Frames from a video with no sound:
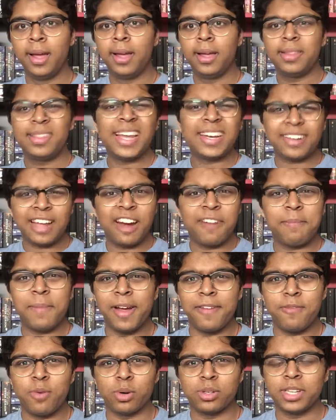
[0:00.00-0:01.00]
That's kind of my
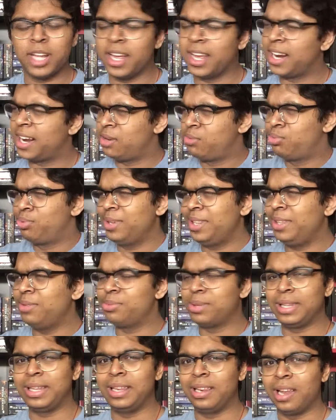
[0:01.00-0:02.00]
forte, and I really,
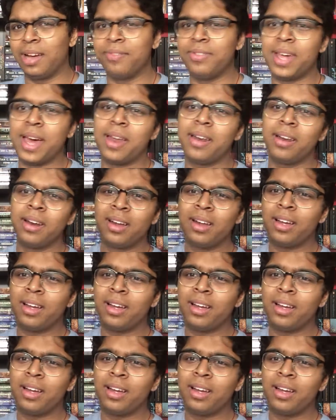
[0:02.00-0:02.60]
really love that.